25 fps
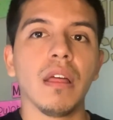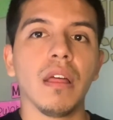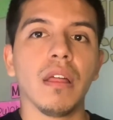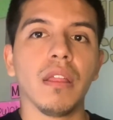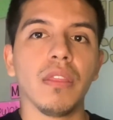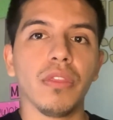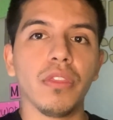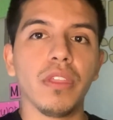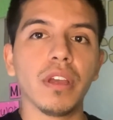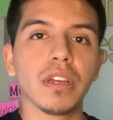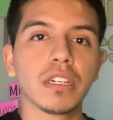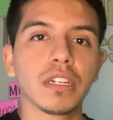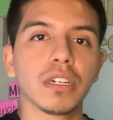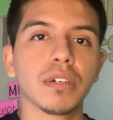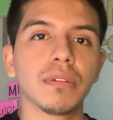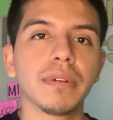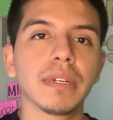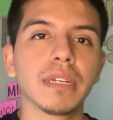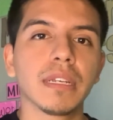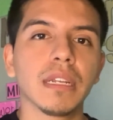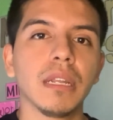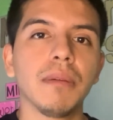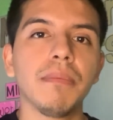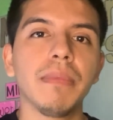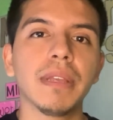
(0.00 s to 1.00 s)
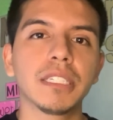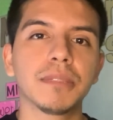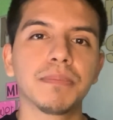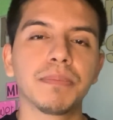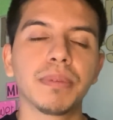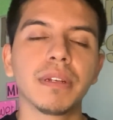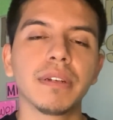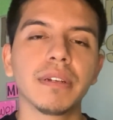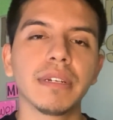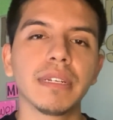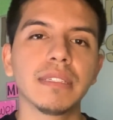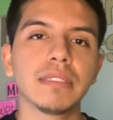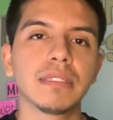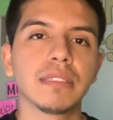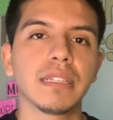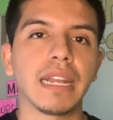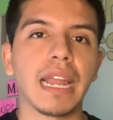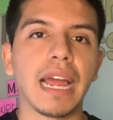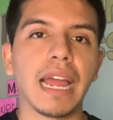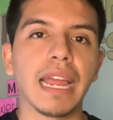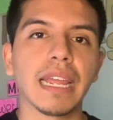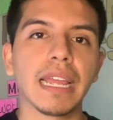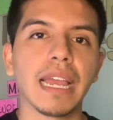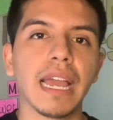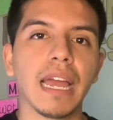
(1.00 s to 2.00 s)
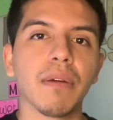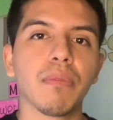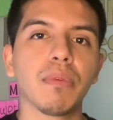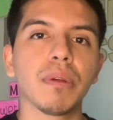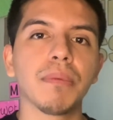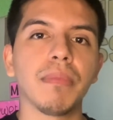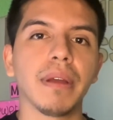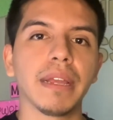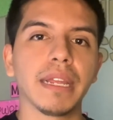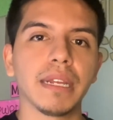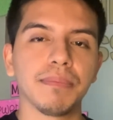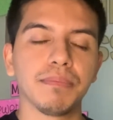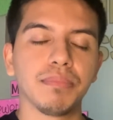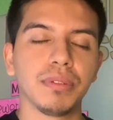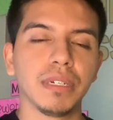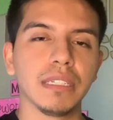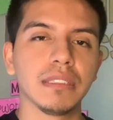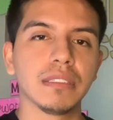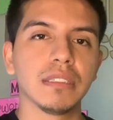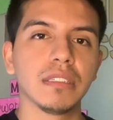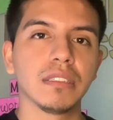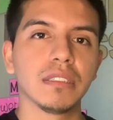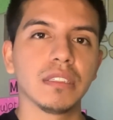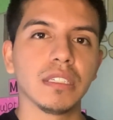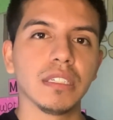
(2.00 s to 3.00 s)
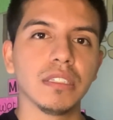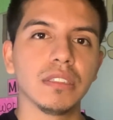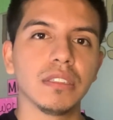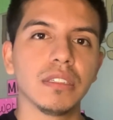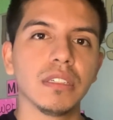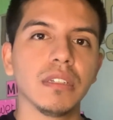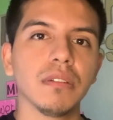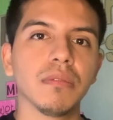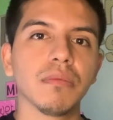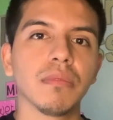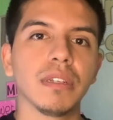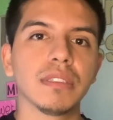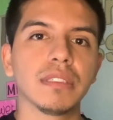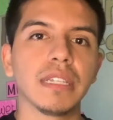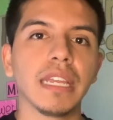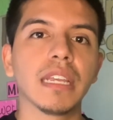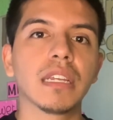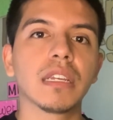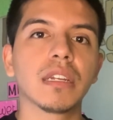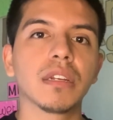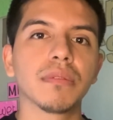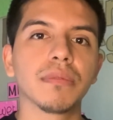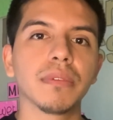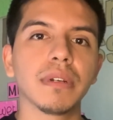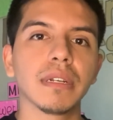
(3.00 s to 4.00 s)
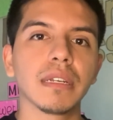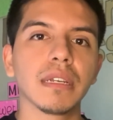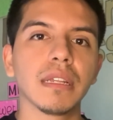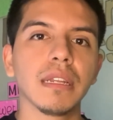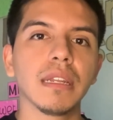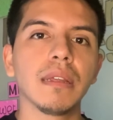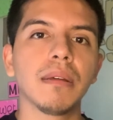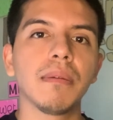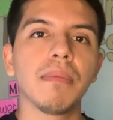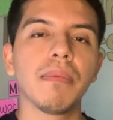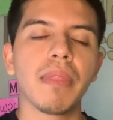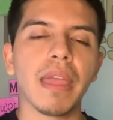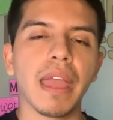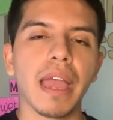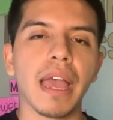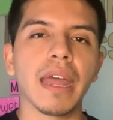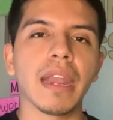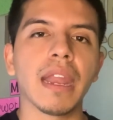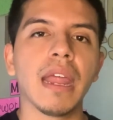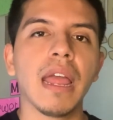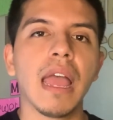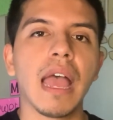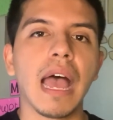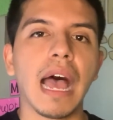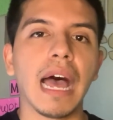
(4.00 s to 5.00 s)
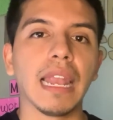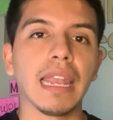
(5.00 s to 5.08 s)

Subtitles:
The curriculum experience that I had with my apprentice teaching was a curriculum that